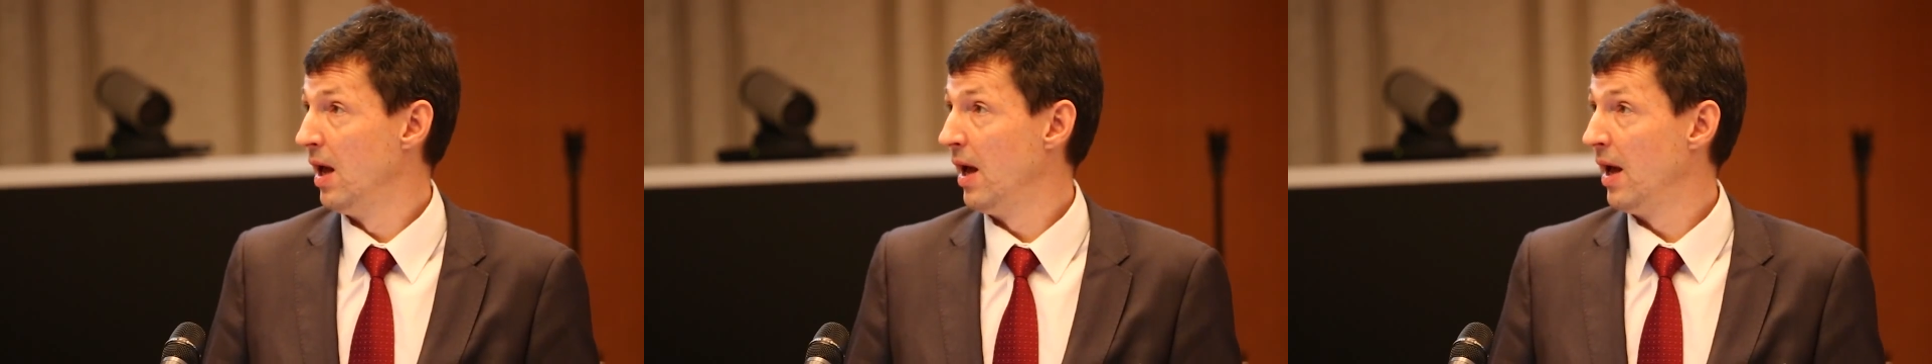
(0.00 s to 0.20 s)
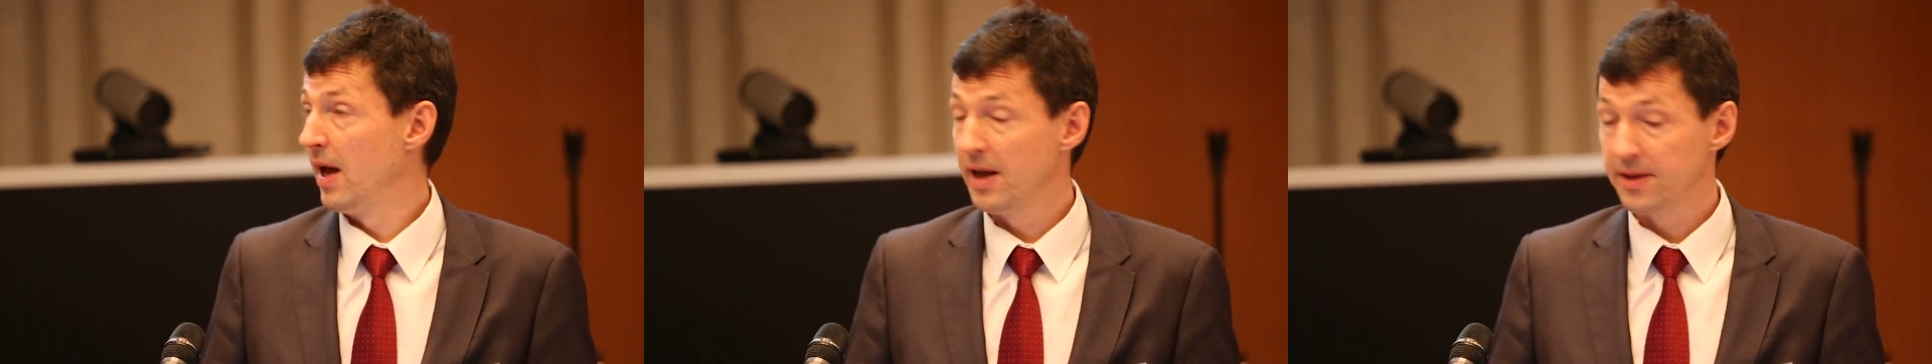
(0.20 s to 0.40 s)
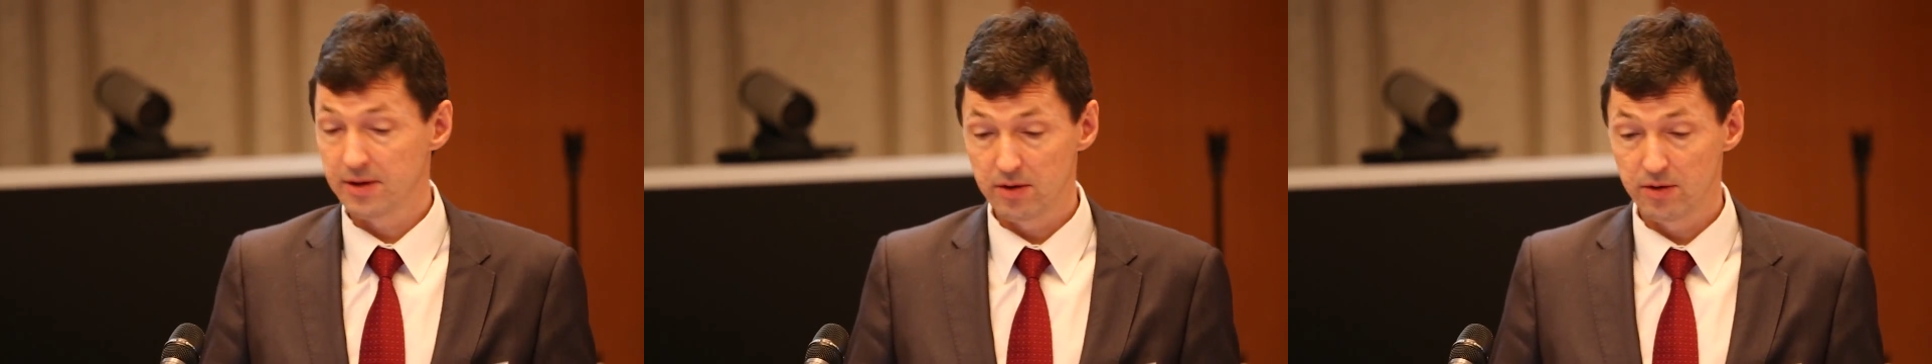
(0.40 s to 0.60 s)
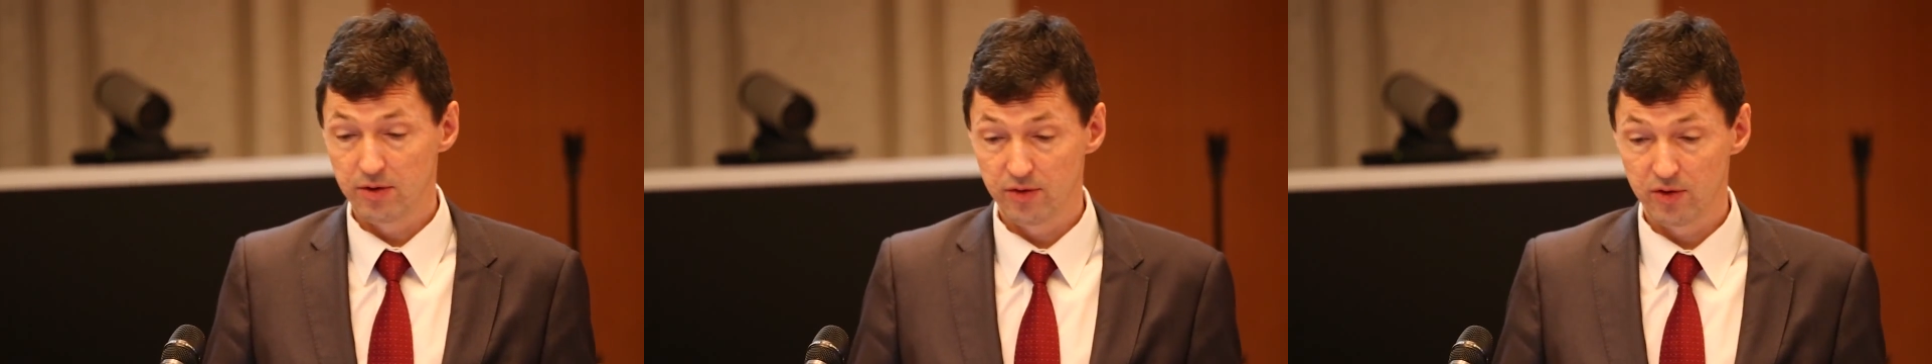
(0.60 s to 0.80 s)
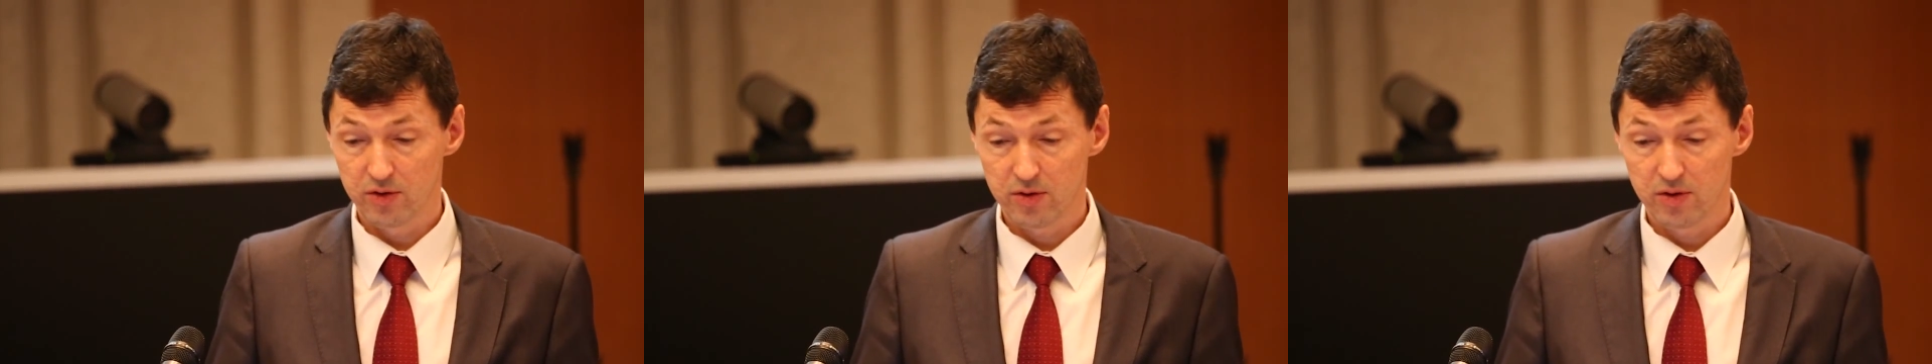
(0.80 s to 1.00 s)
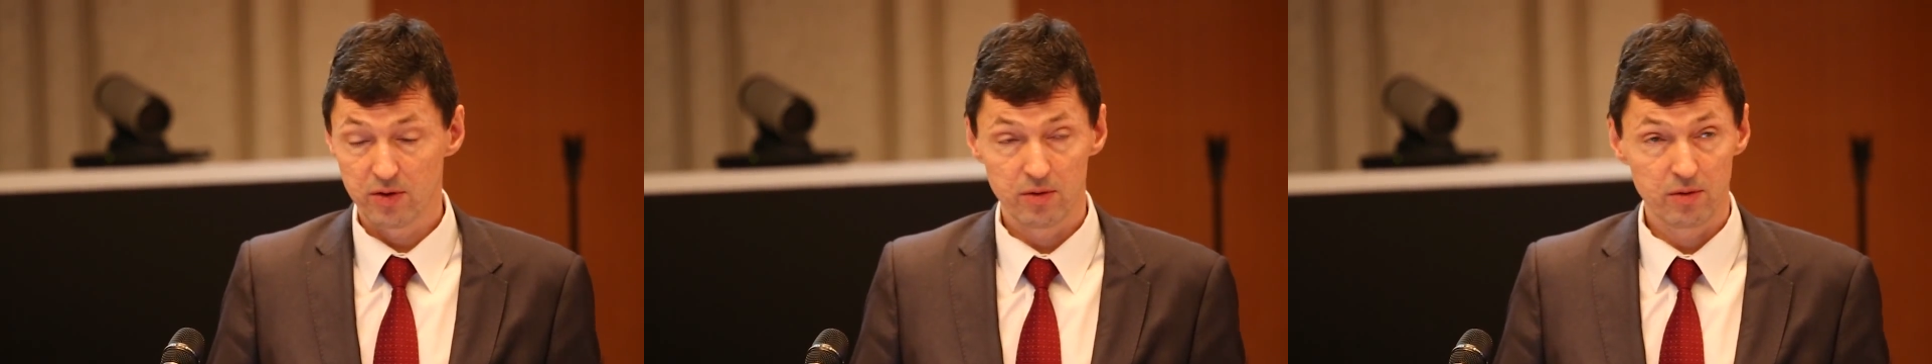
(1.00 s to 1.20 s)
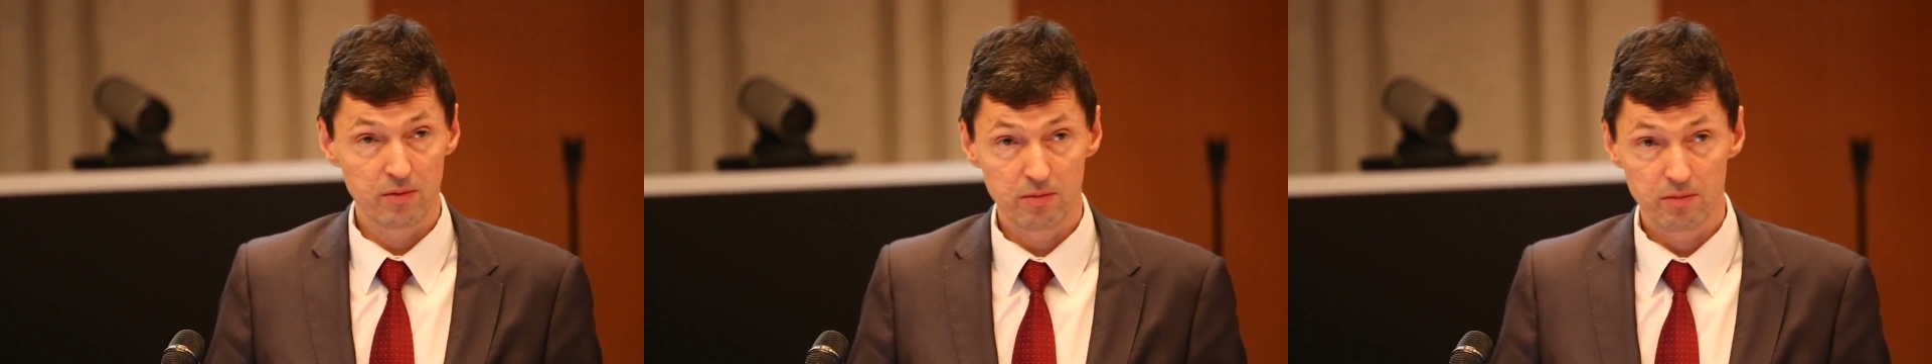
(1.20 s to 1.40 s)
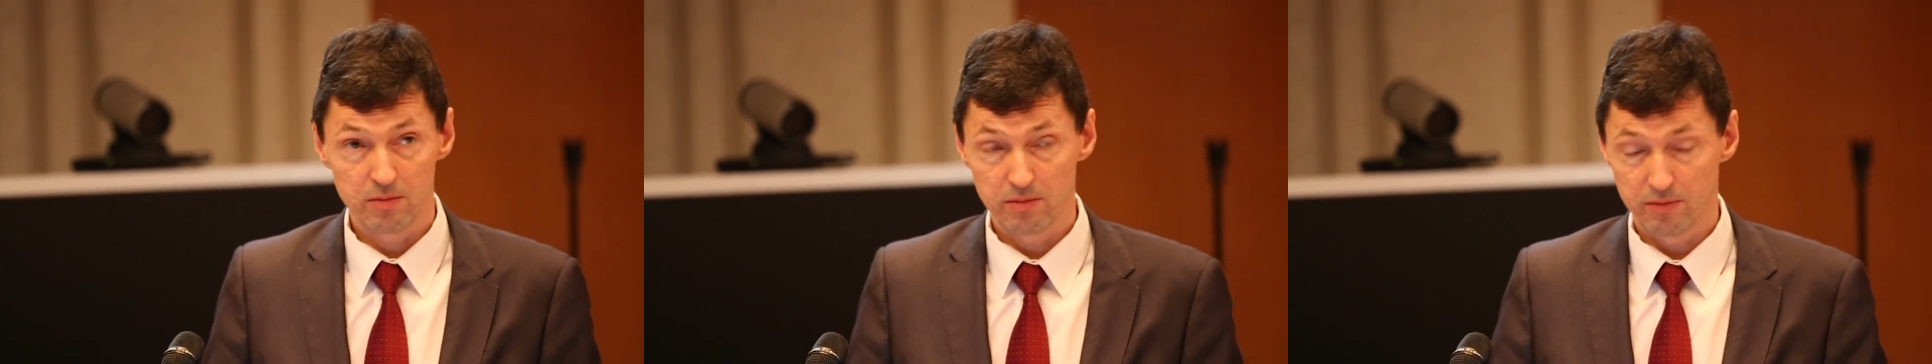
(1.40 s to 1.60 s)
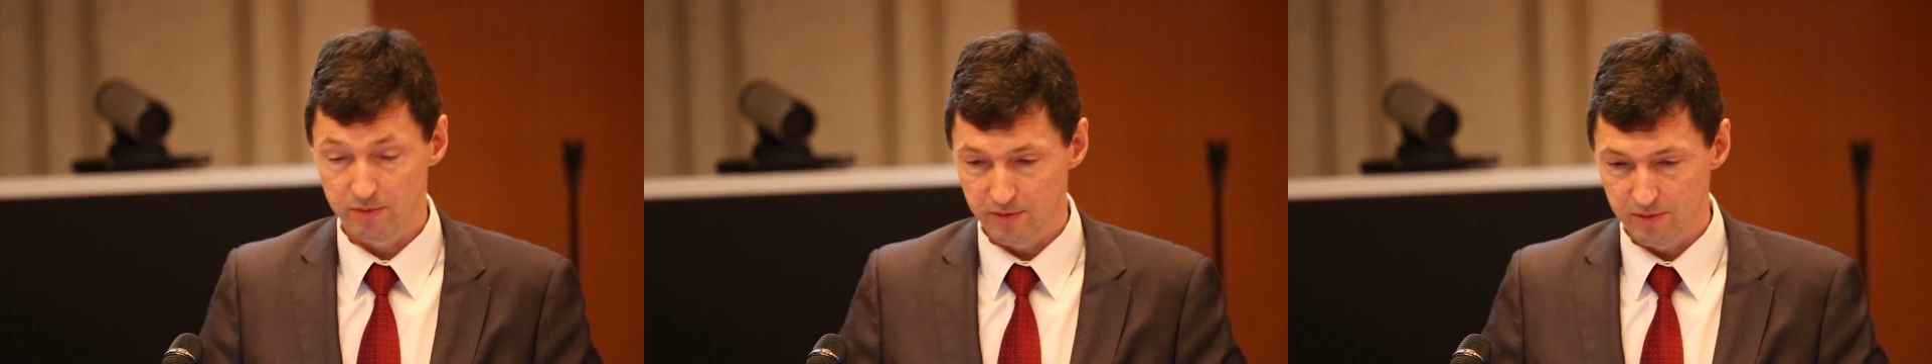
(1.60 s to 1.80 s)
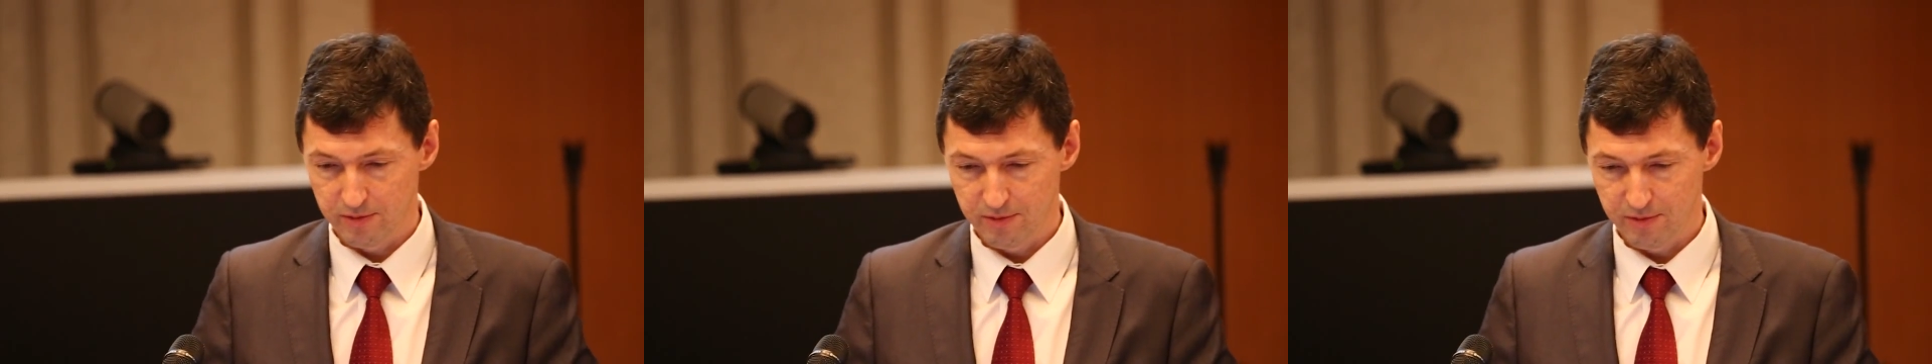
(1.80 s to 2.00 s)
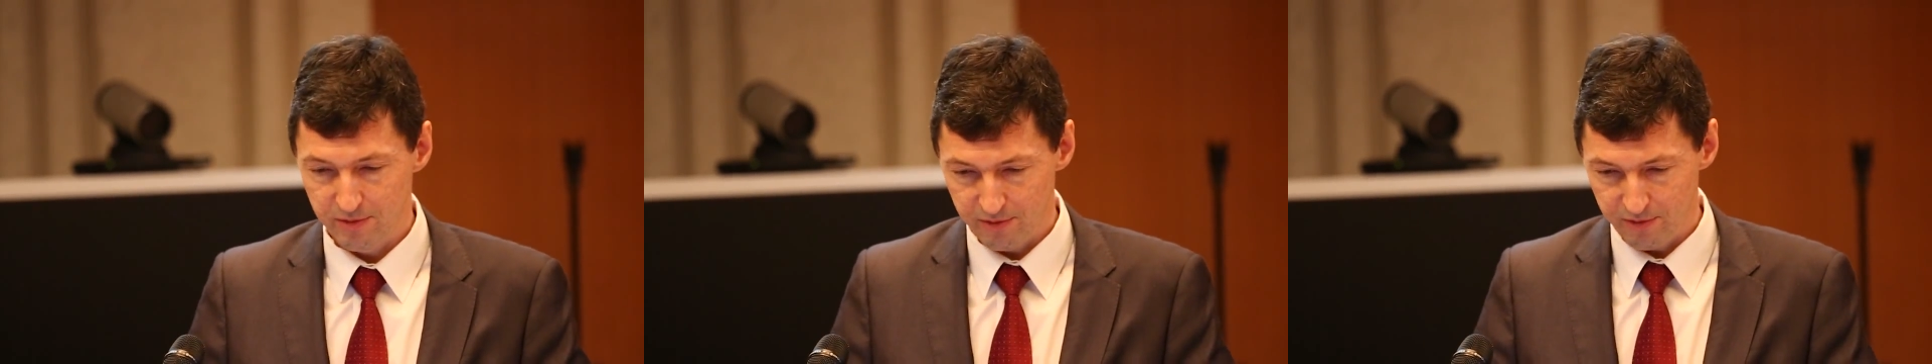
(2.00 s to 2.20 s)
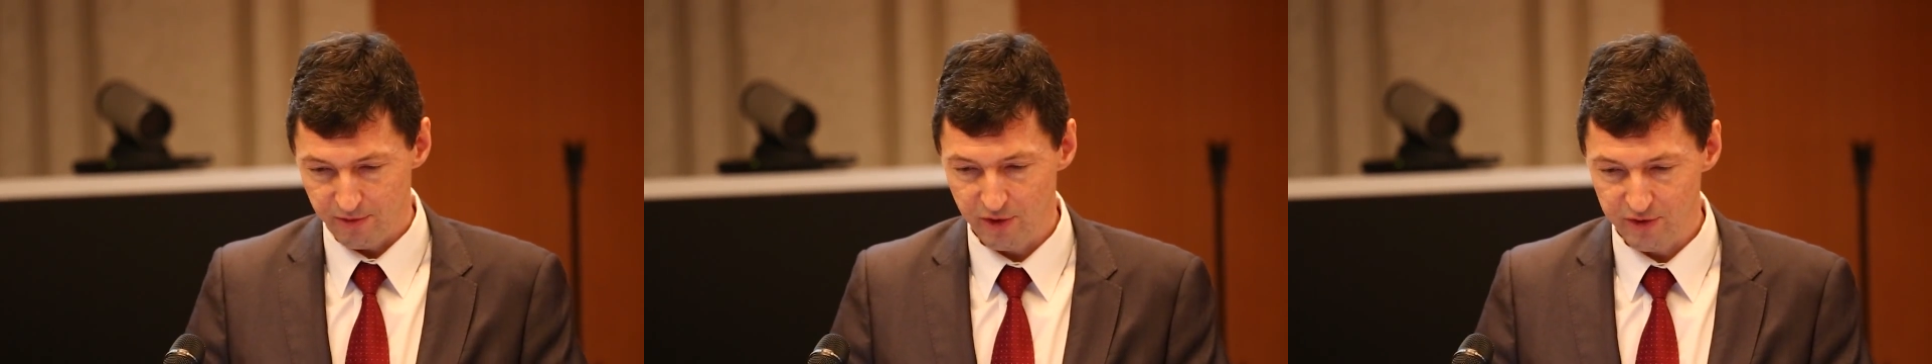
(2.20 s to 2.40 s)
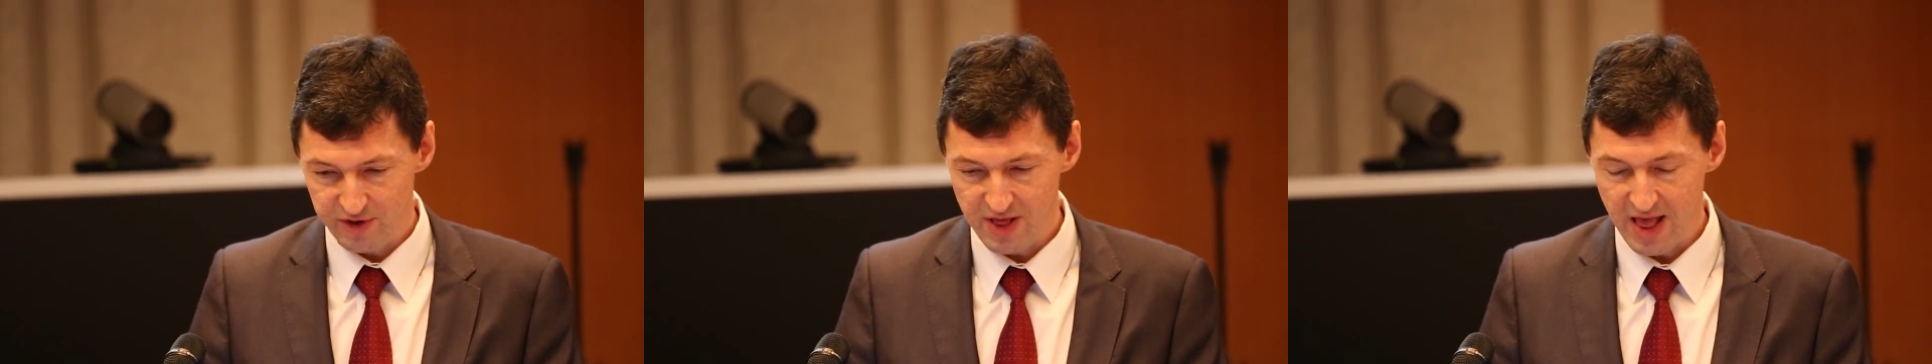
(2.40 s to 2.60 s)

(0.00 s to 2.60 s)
And for the